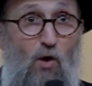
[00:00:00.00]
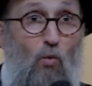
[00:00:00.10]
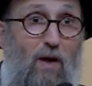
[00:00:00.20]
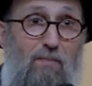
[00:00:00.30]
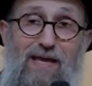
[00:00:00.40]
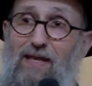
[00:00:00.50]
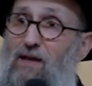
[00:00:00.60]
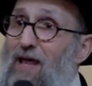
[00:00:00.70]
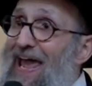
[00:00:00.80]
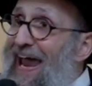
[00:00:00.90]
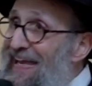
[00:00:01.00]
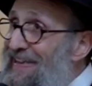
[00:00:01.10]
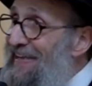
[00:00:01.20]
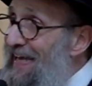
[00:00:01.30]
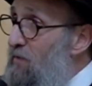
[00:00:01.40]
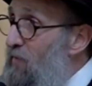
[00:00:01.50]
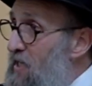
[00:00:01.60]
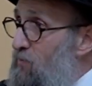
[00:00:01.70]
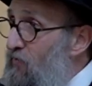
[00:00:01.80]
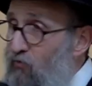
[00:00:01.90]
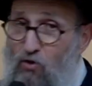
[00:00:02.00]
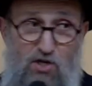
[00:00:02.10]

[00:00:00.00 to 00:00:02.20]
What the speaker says: Women, 18 minutes before